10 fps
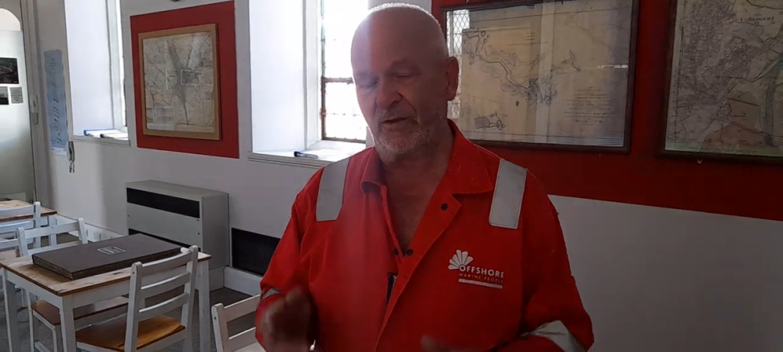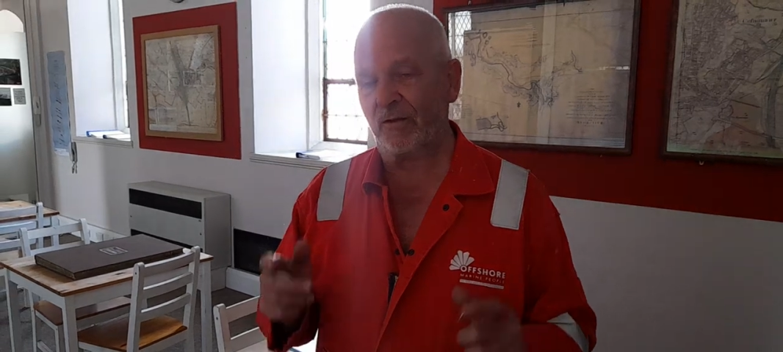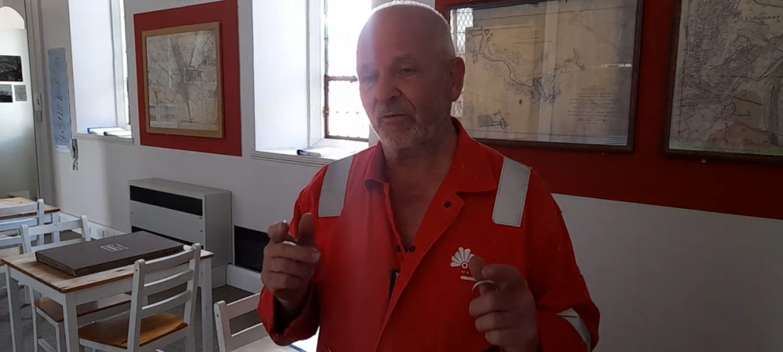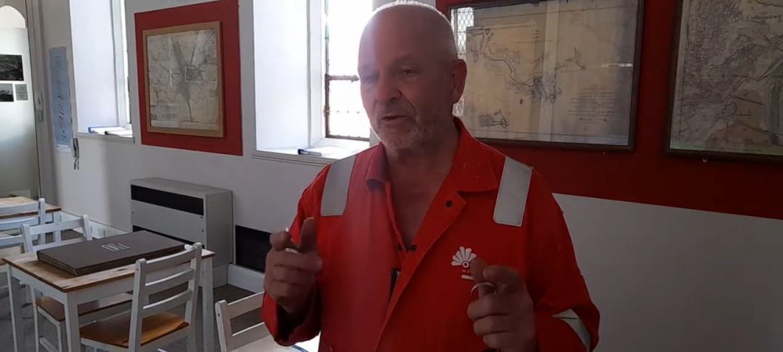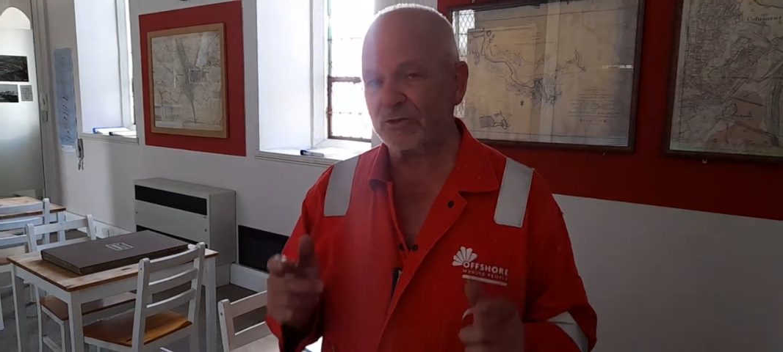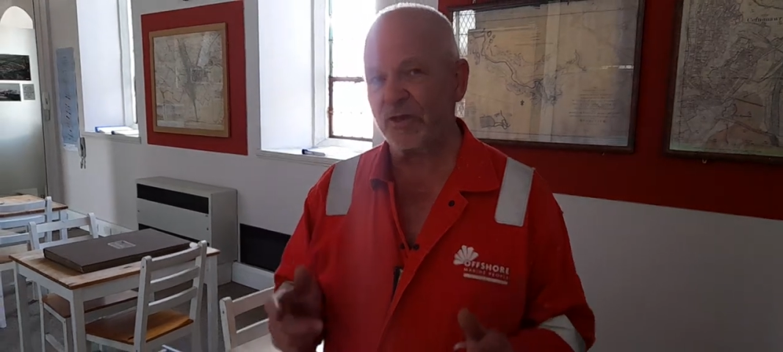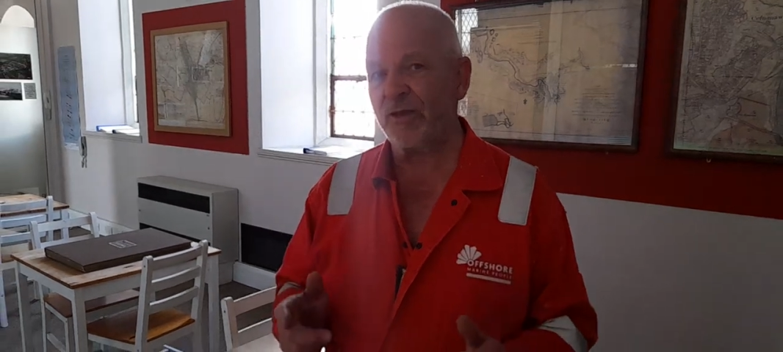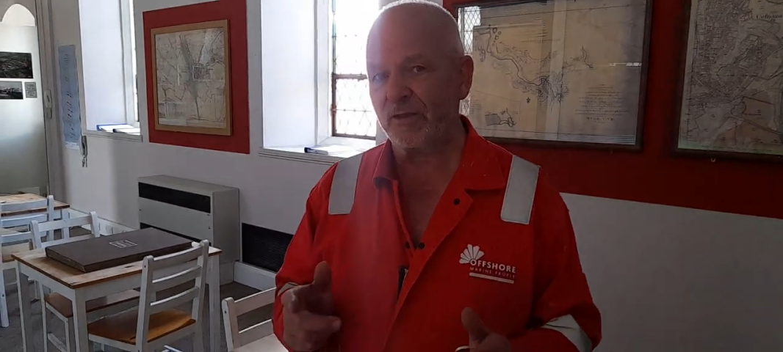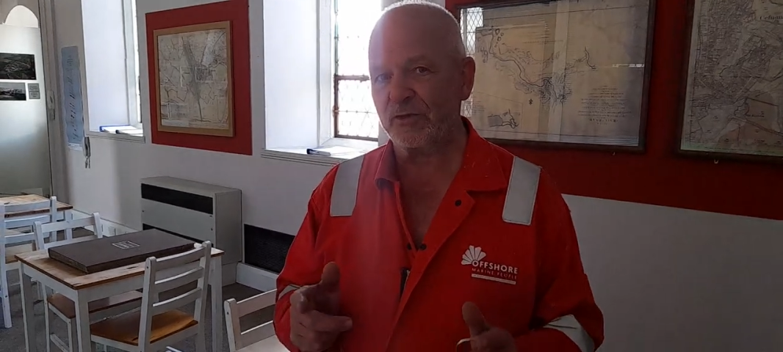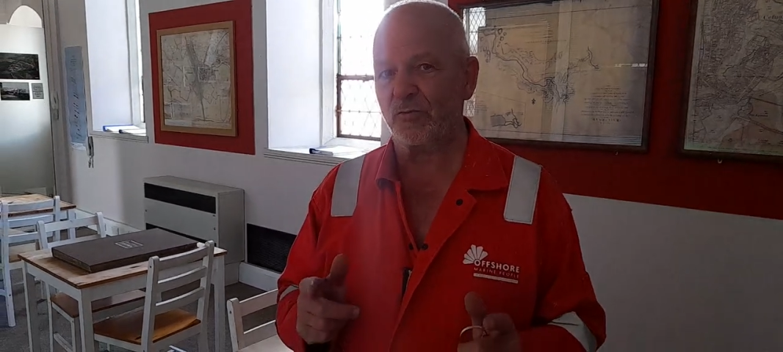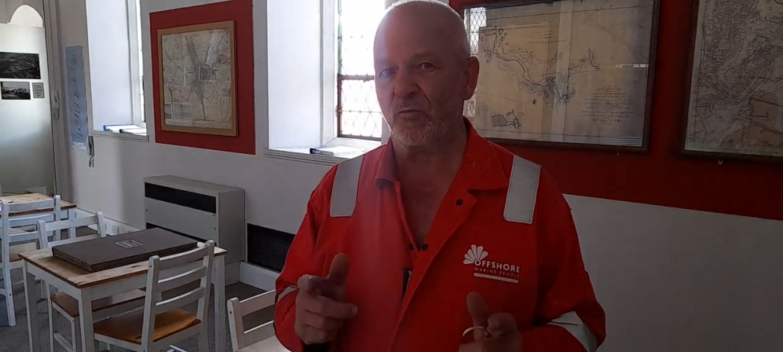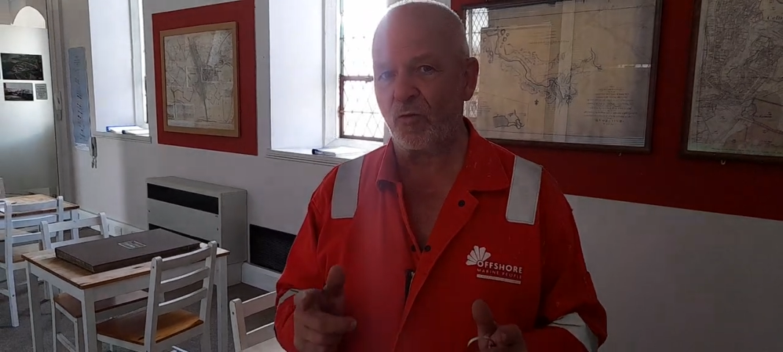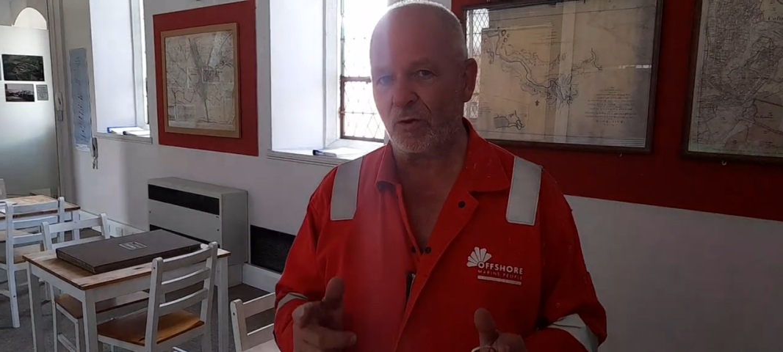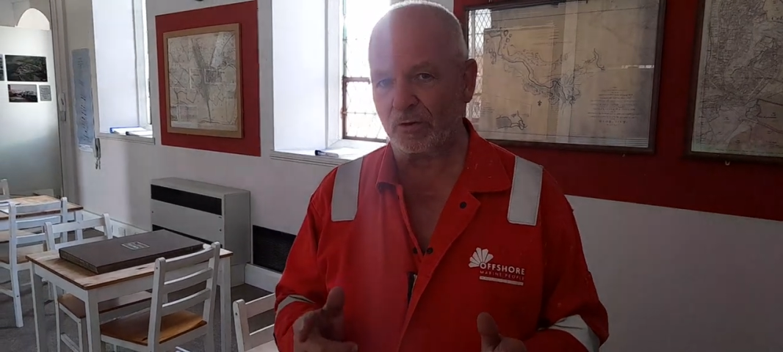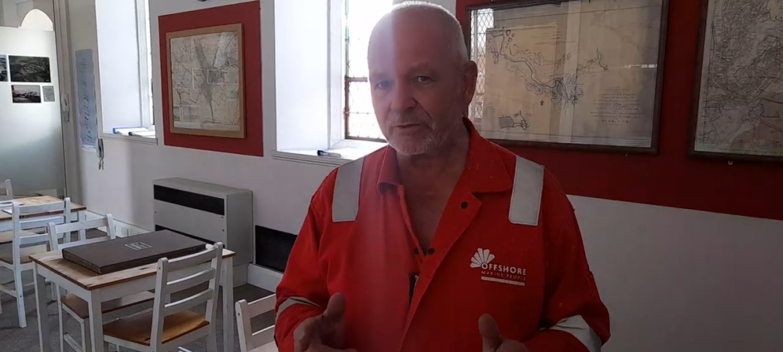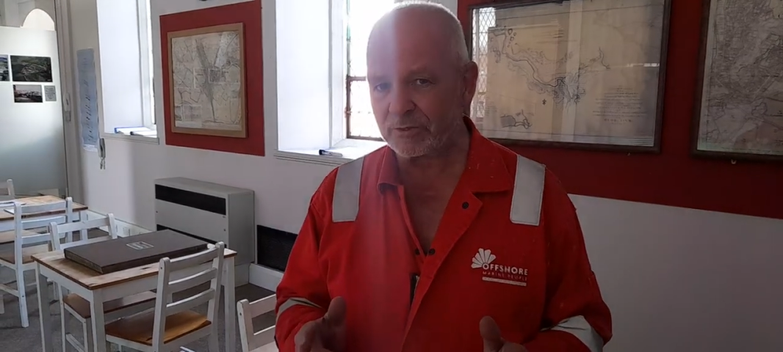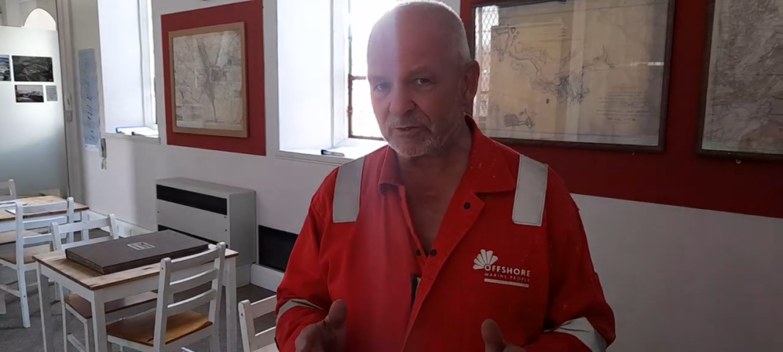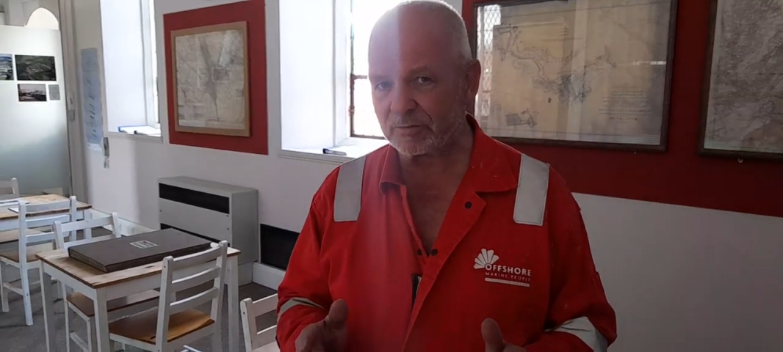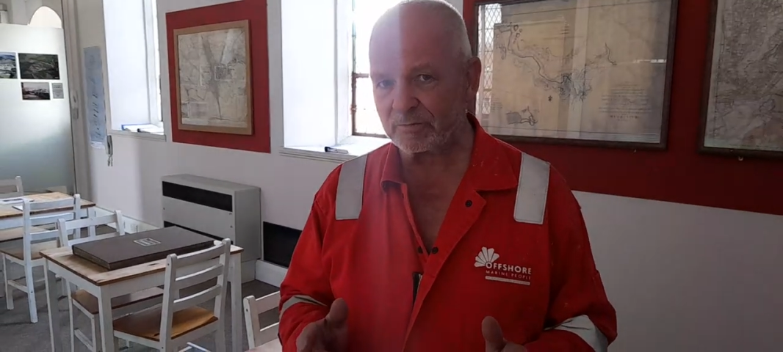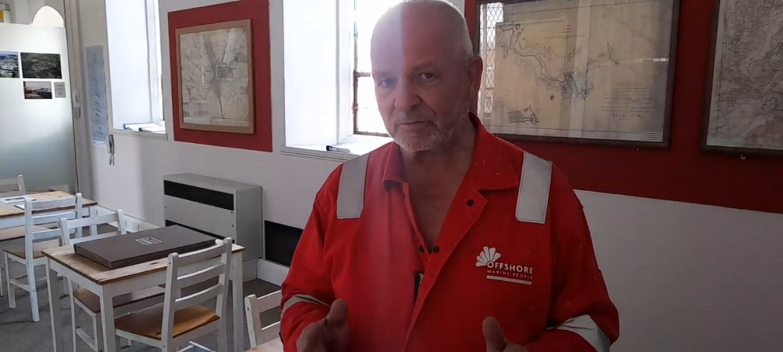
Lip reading: And I'm going to say this once,